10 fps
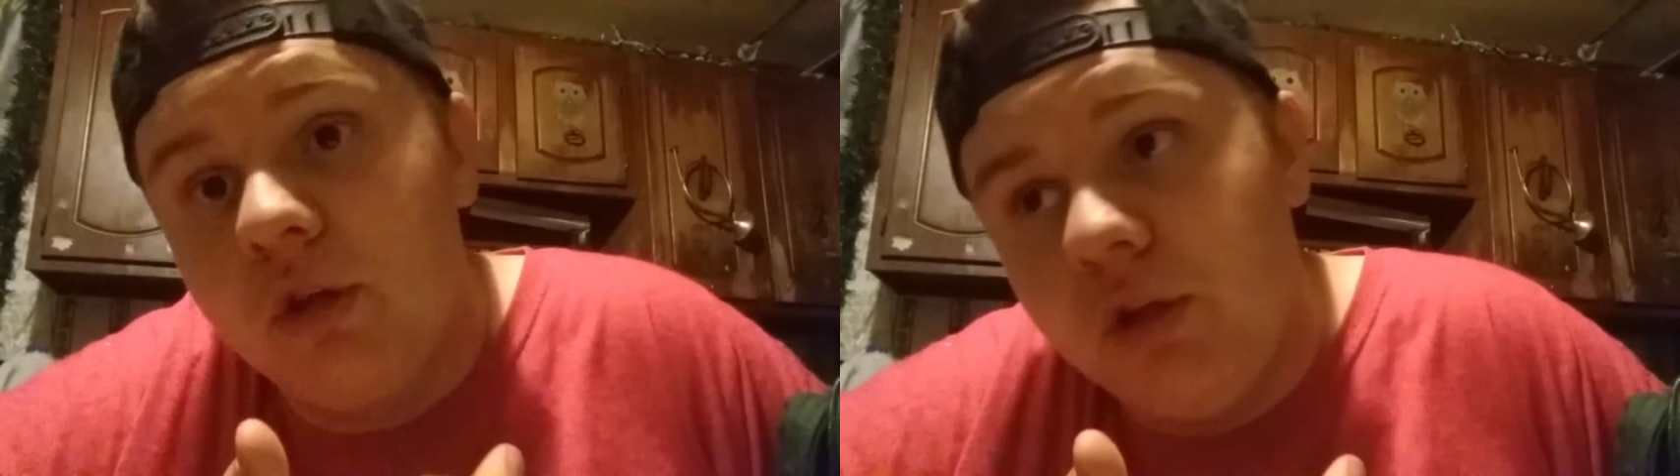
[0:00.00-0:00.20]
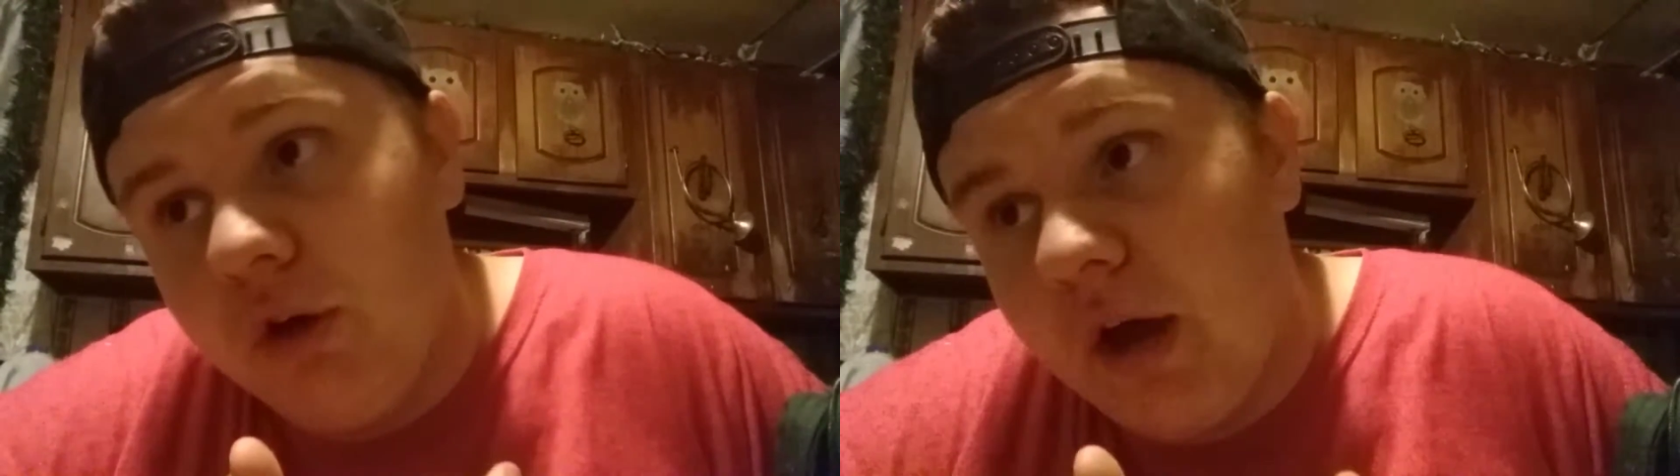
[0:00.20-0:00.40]

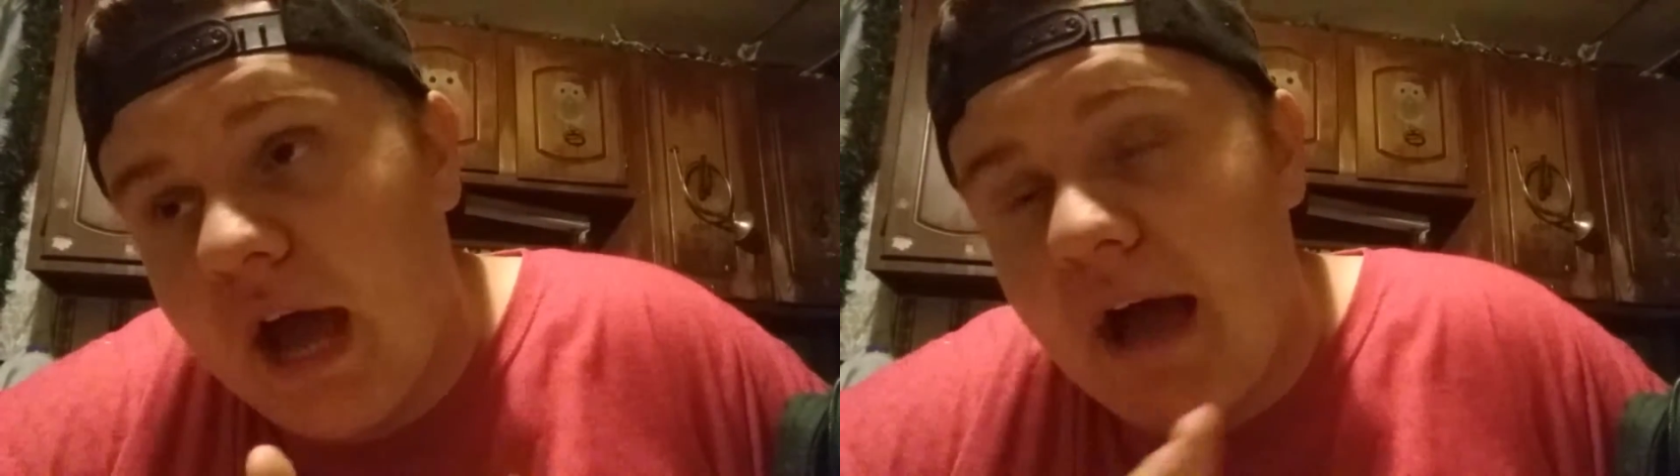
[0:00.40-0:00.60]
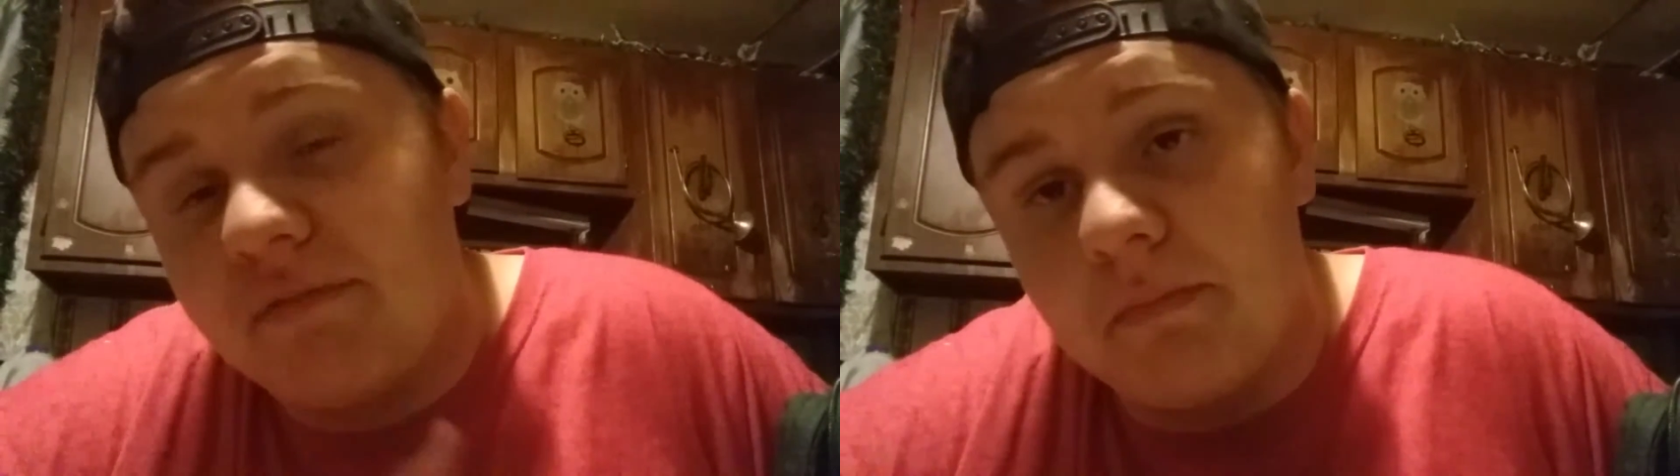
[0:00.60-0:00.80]
you're a
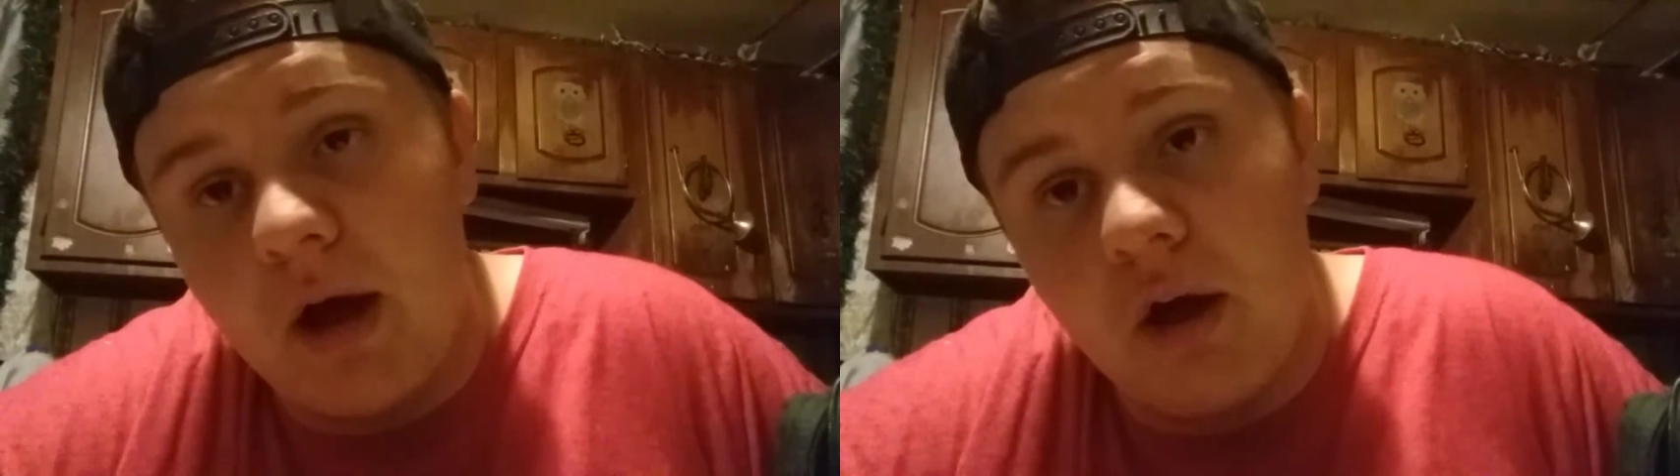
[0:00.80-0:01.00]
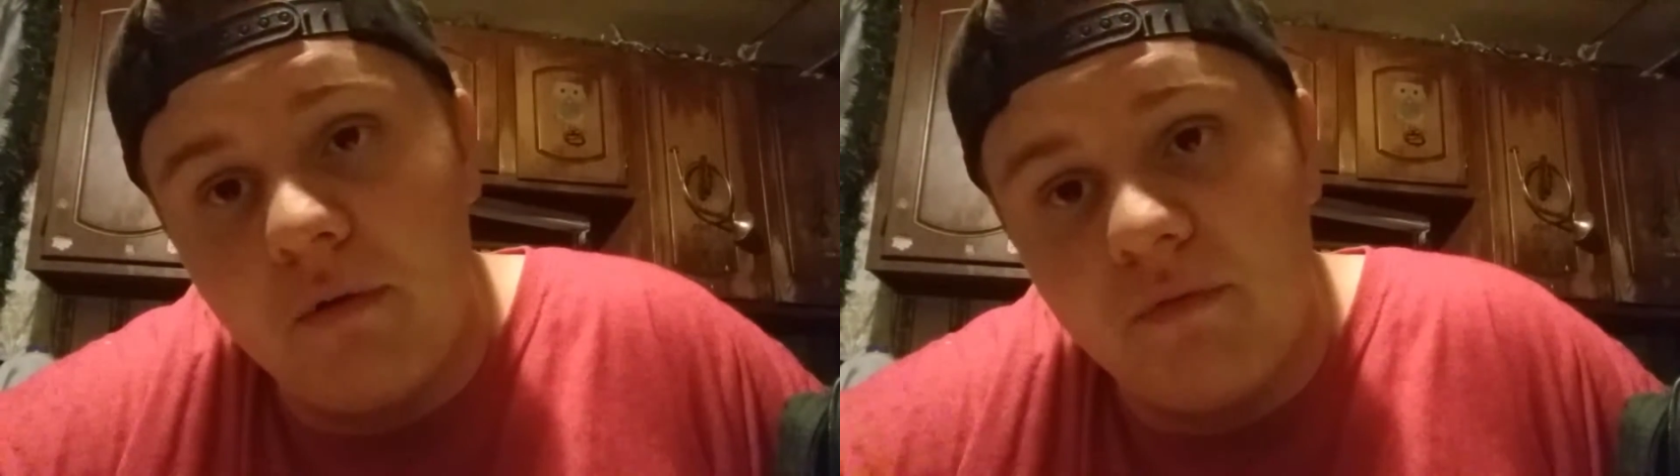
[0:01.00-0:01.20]
half
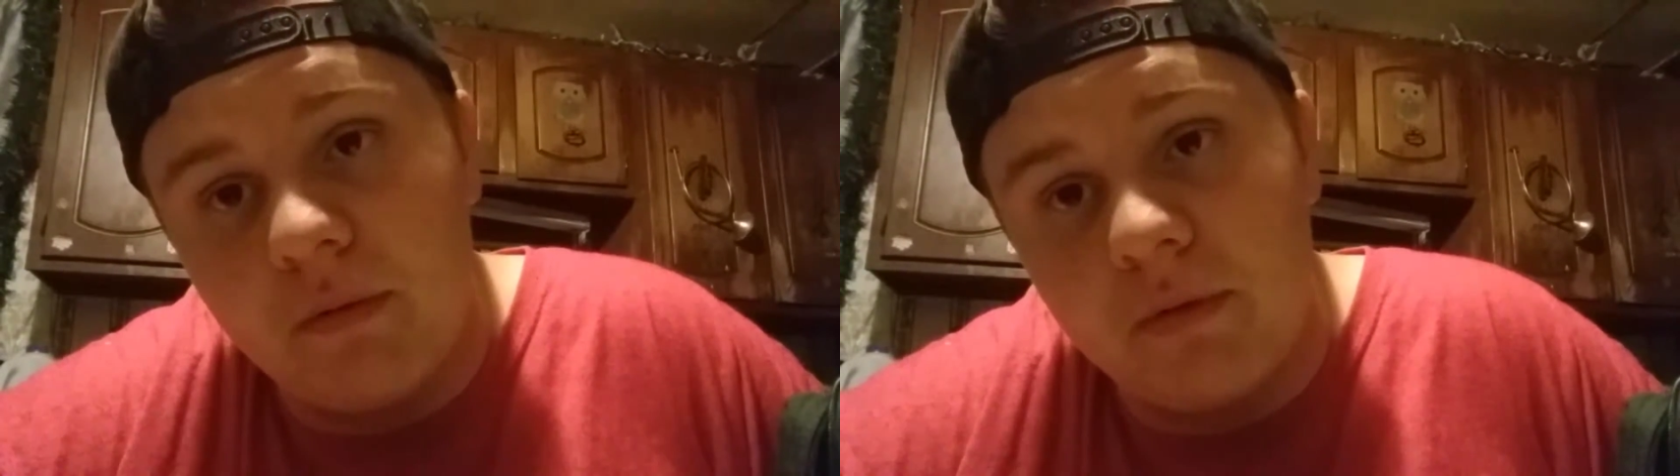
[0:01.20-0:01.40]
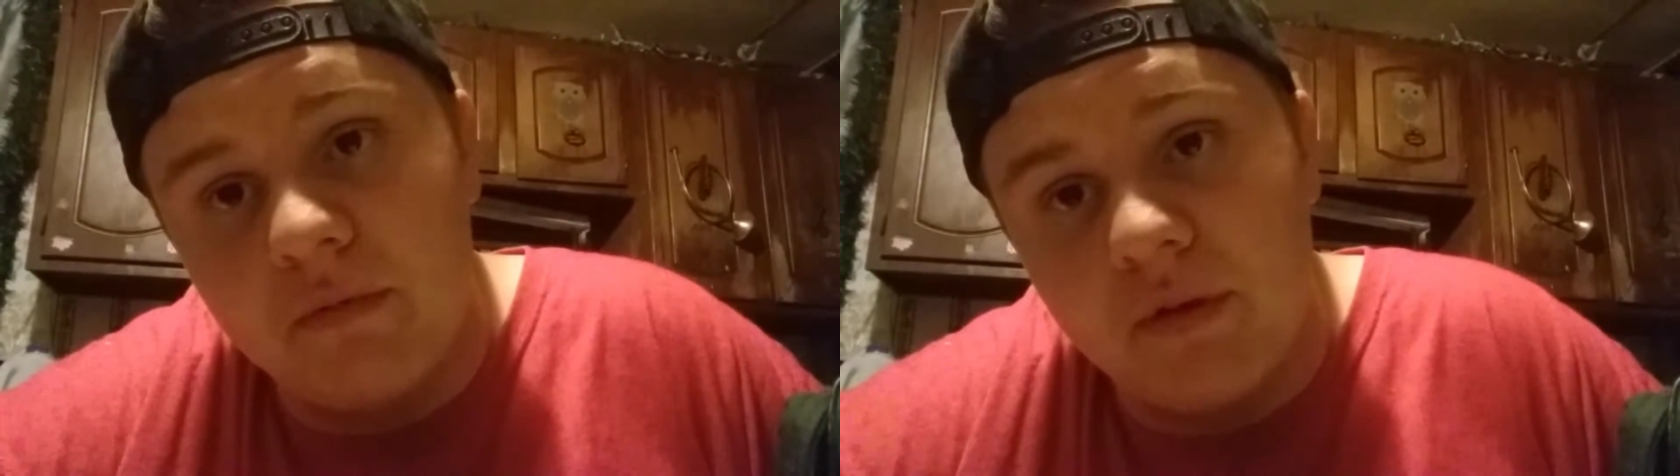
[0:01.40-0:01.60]
mile from
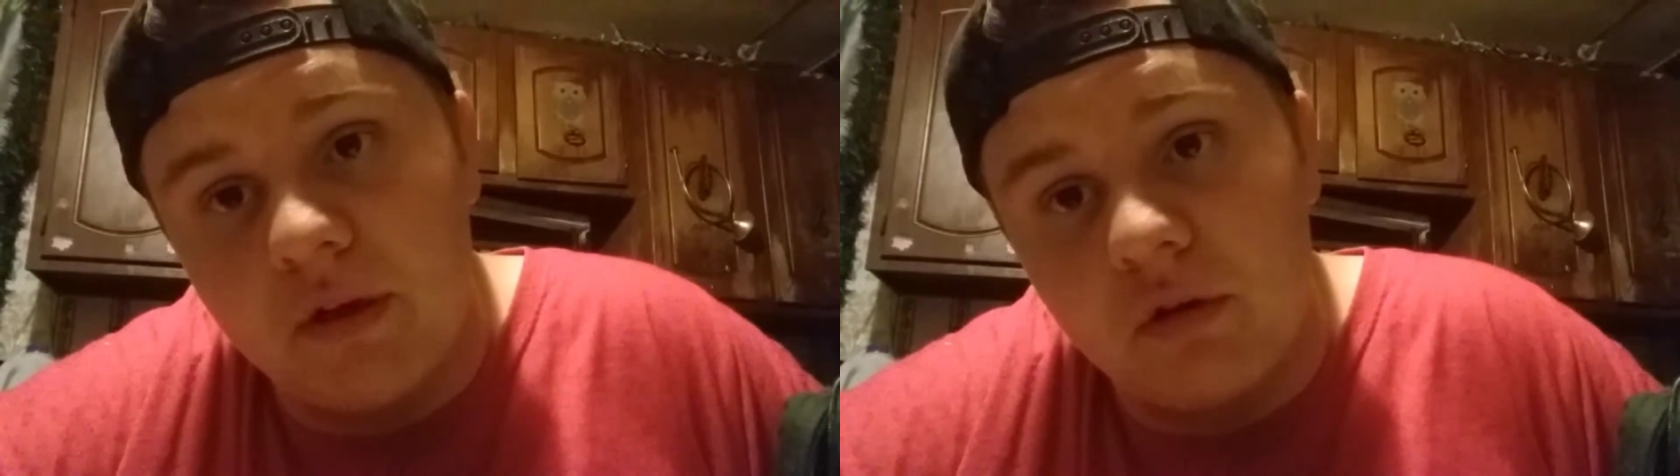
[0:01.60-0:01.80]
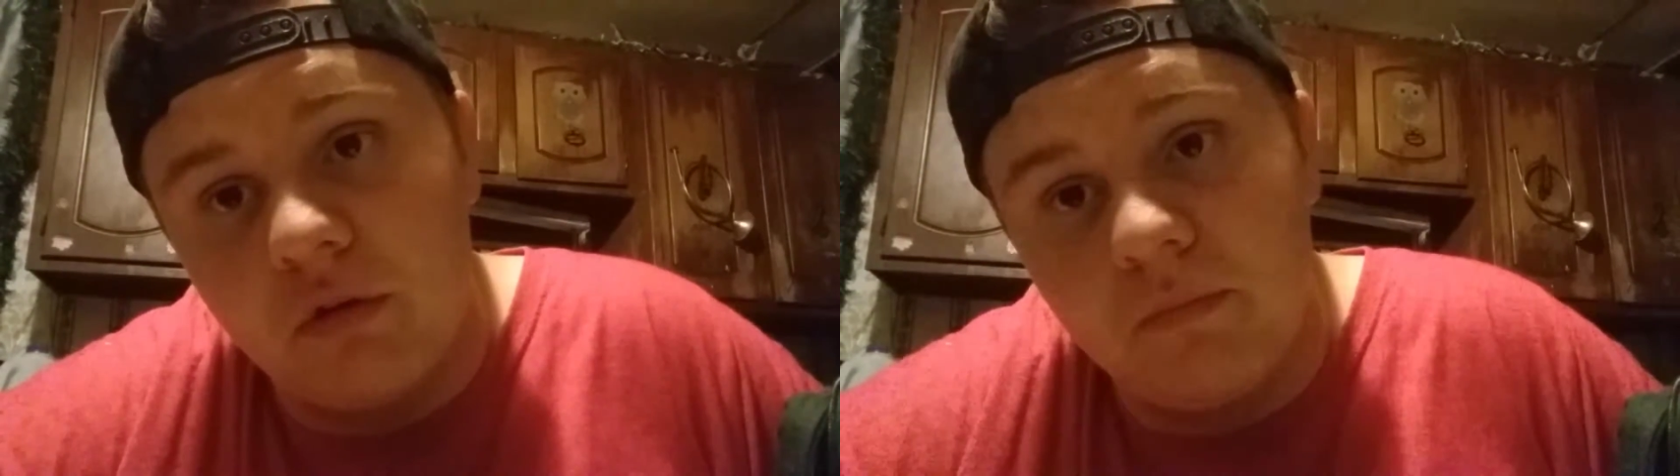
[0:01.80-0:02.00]
your
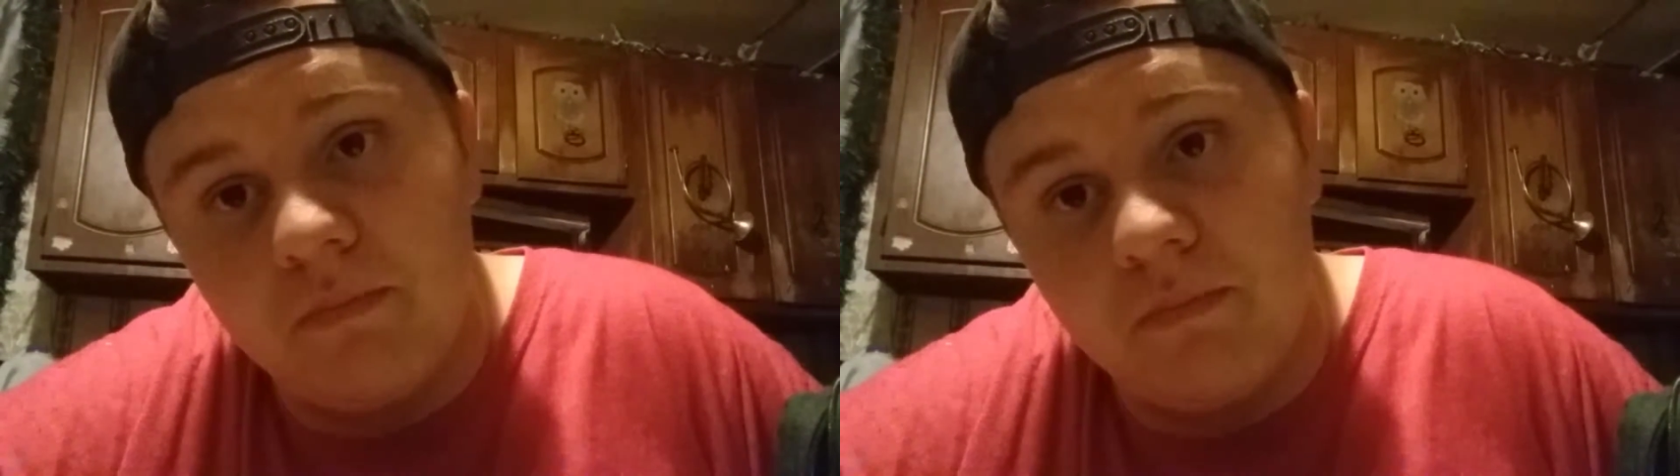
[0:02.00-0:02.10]
vehicle.